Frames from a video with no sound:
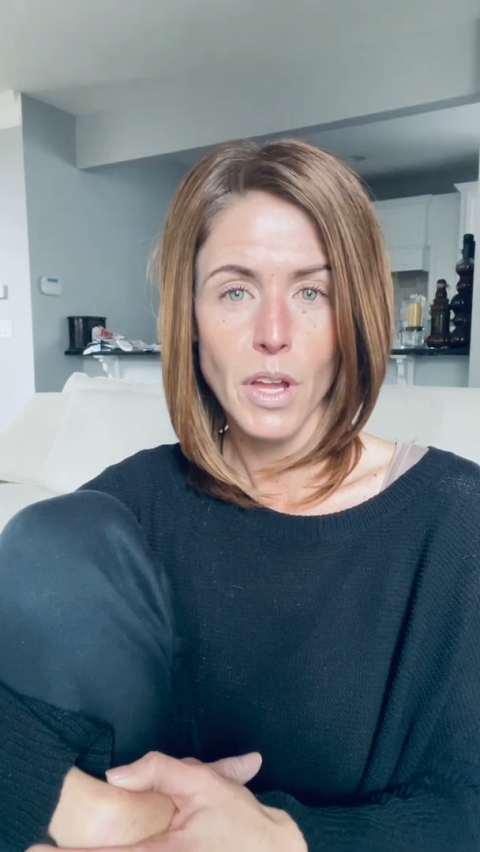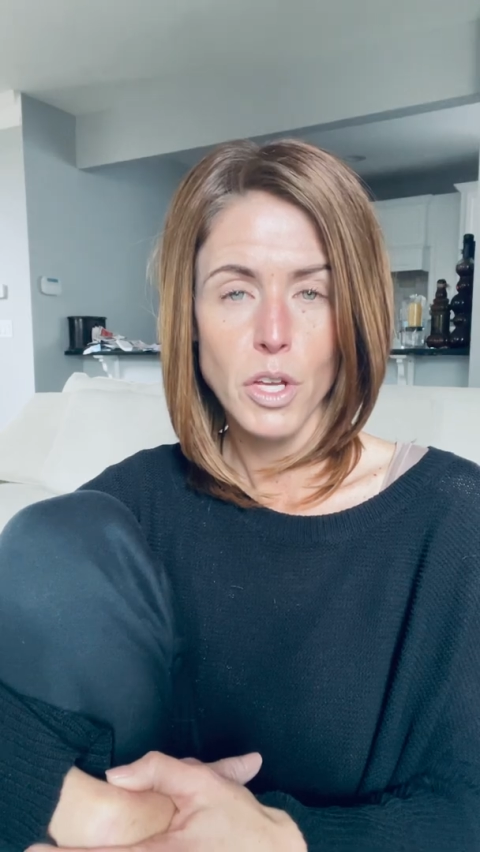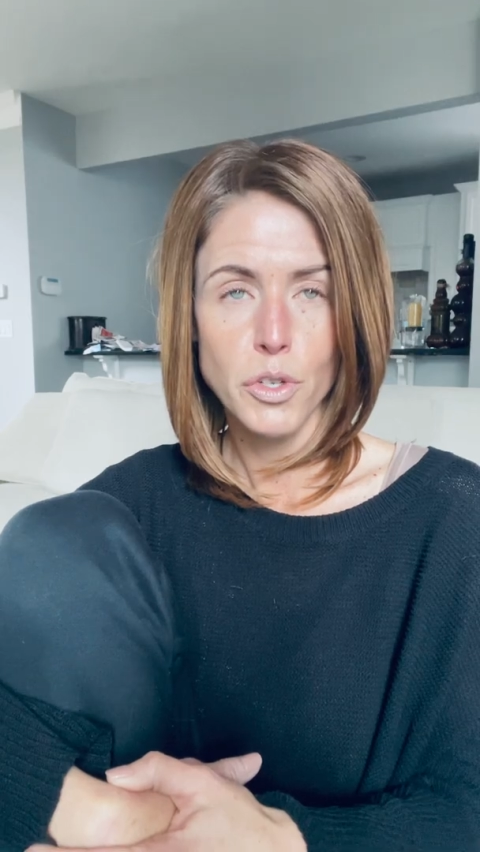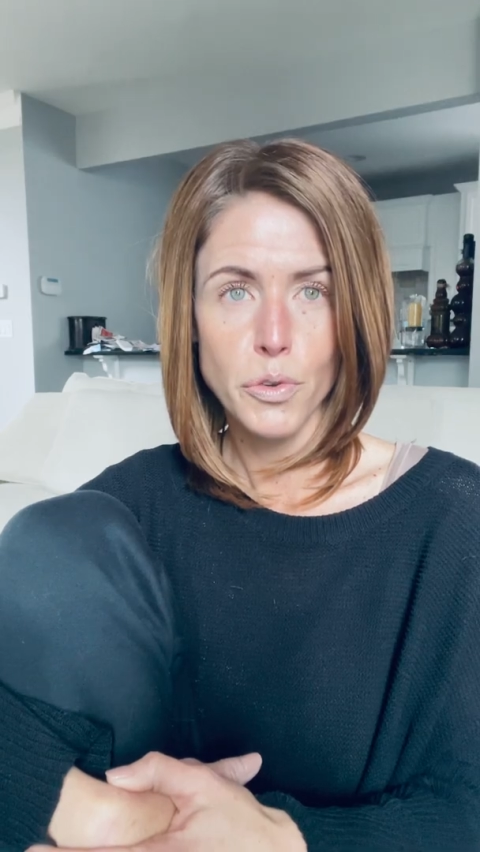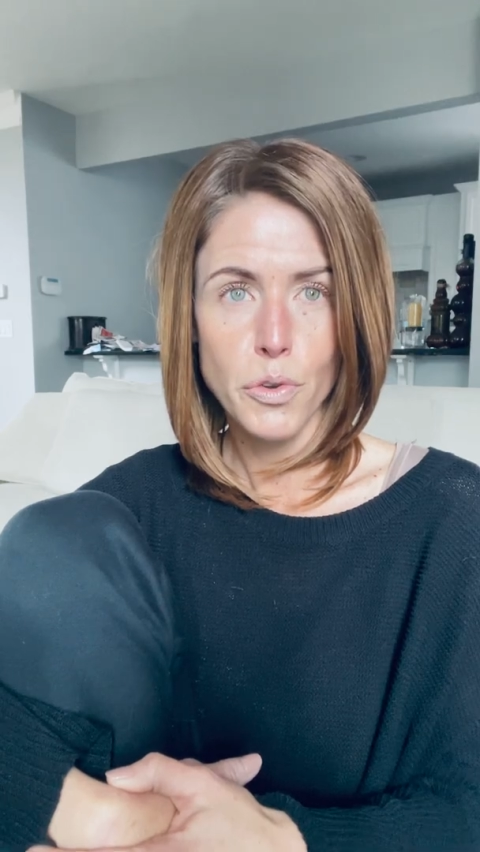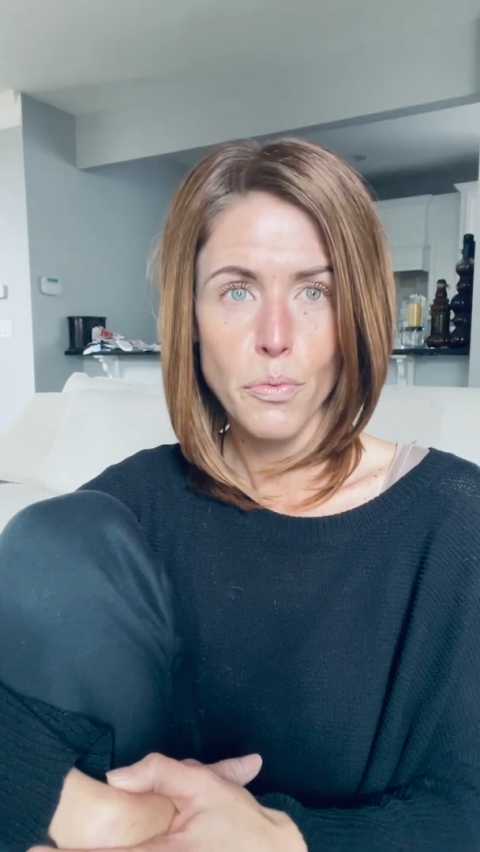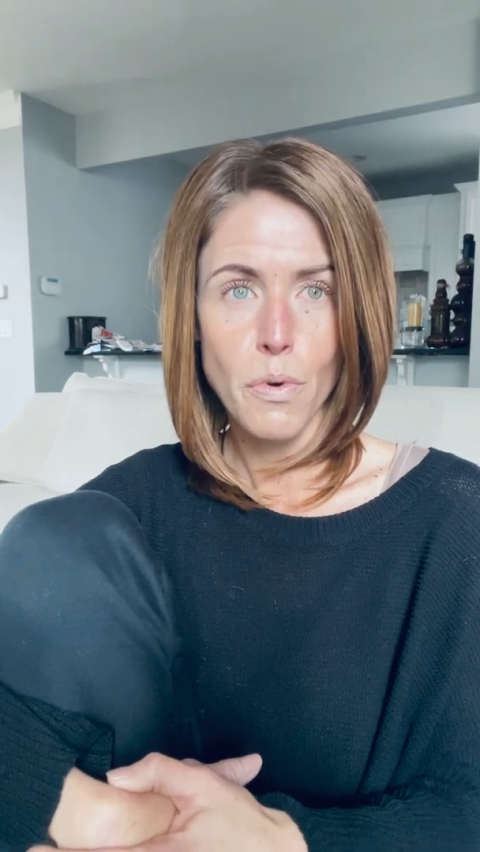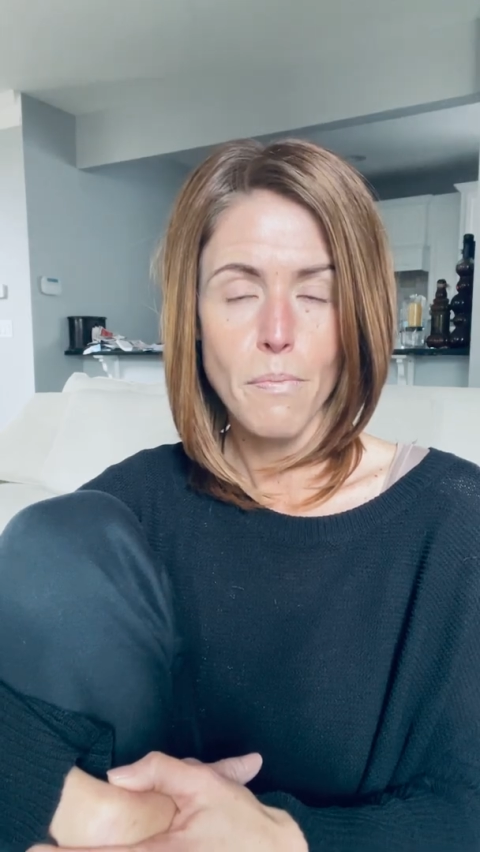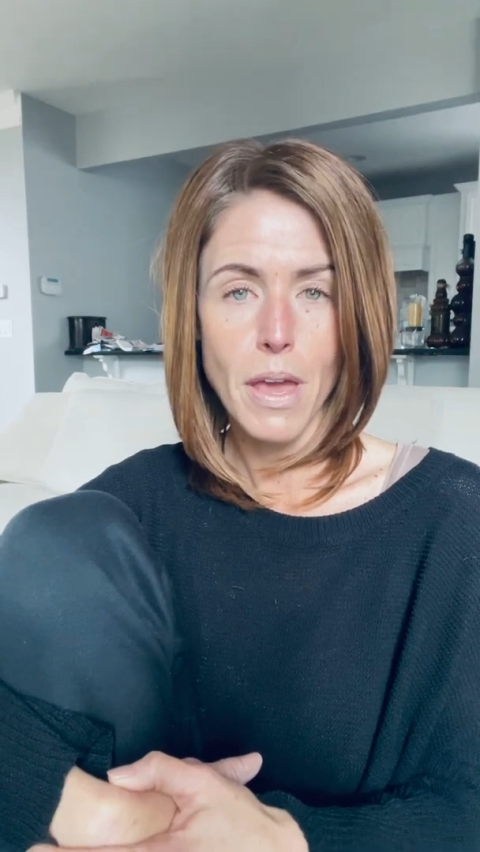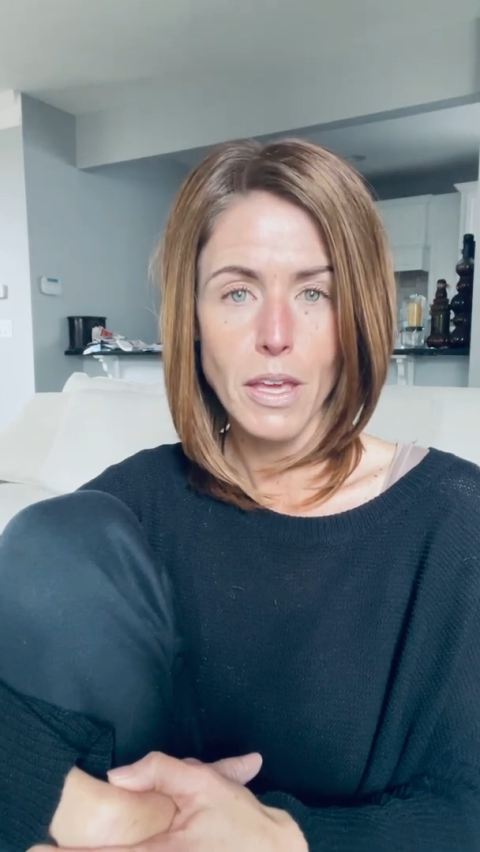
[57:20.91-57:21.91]
Truth
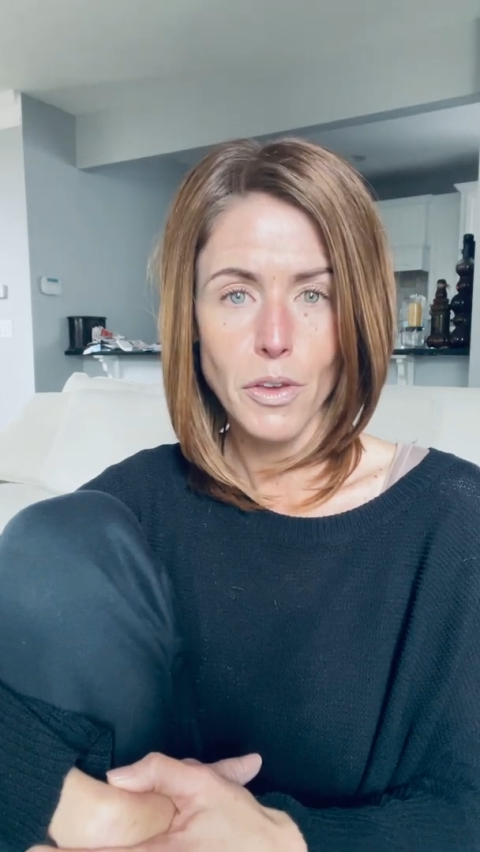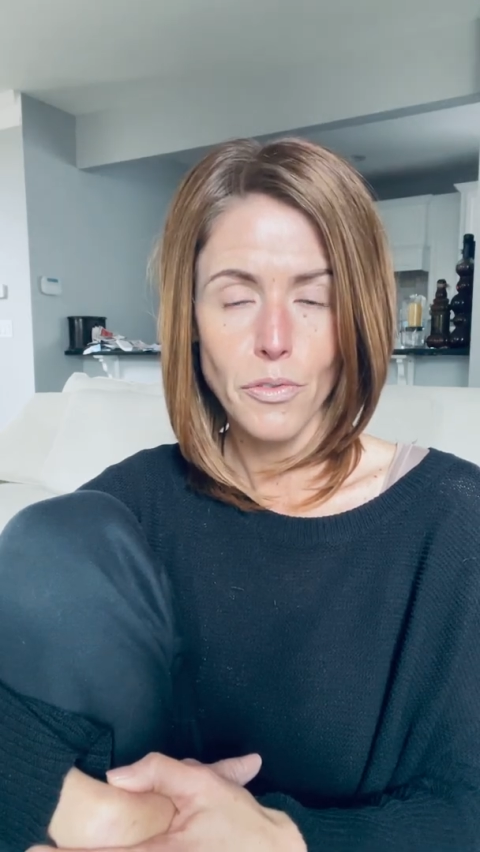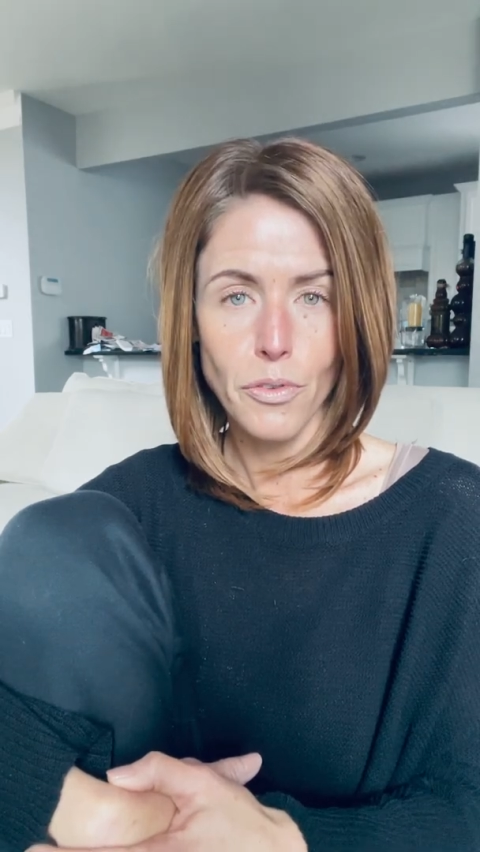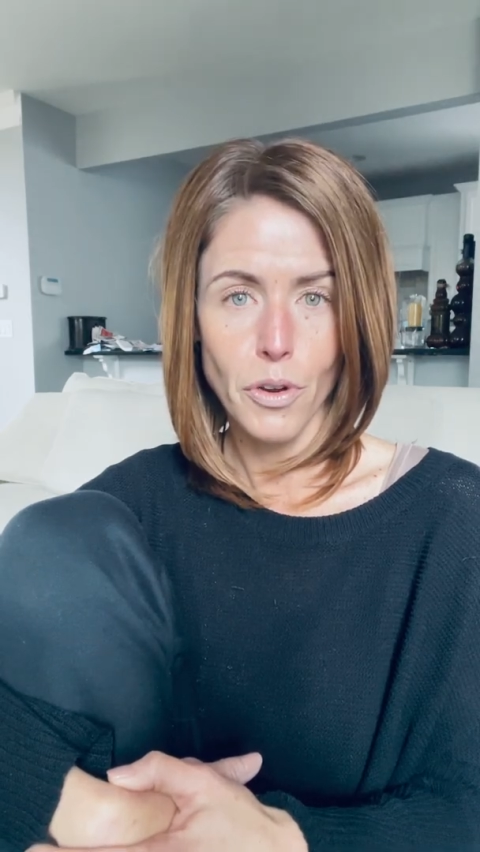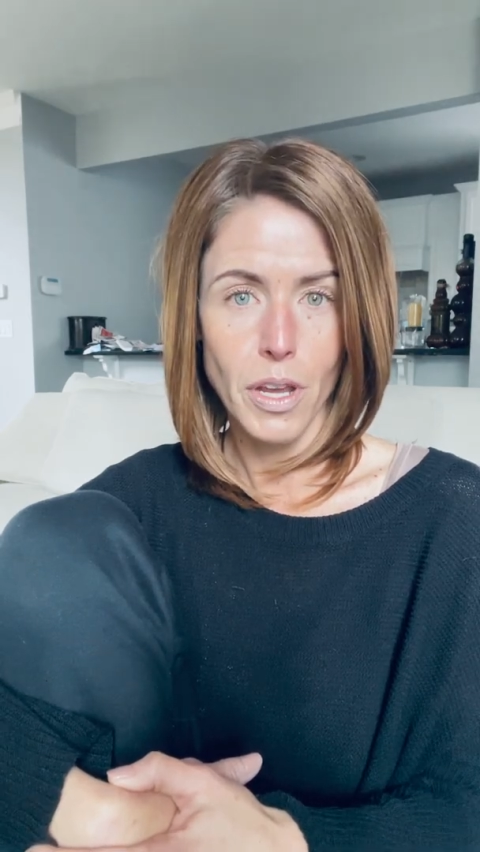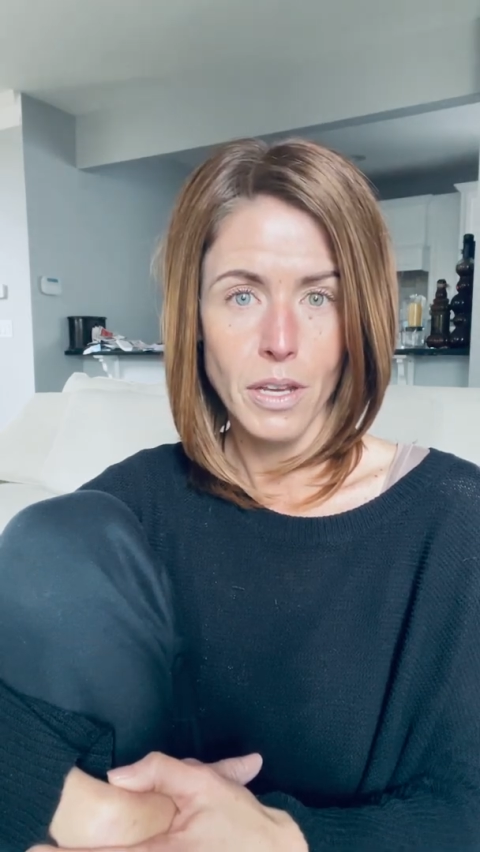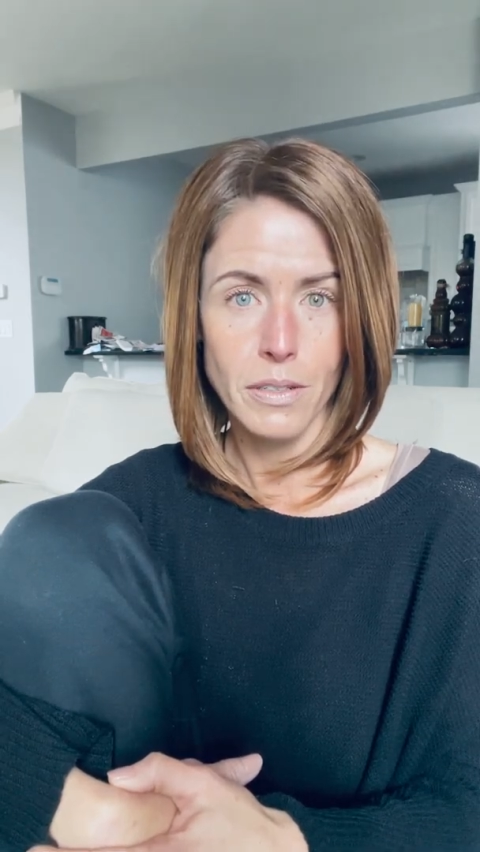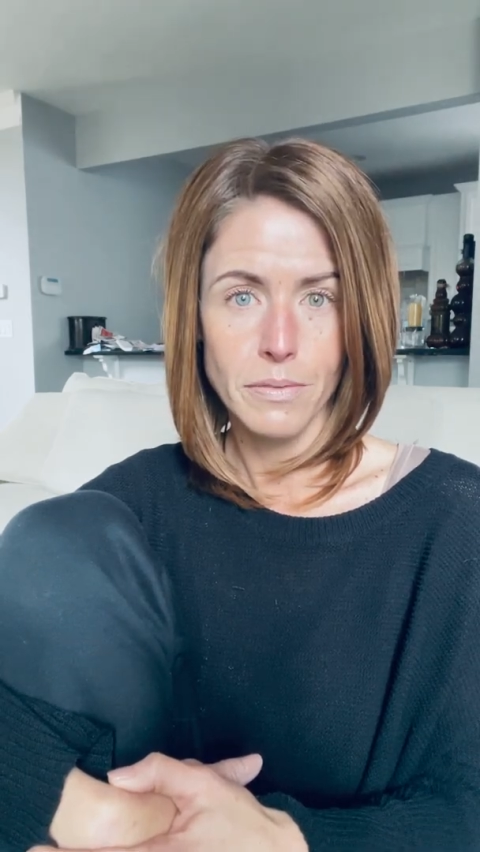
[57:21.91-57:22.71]
will make you free,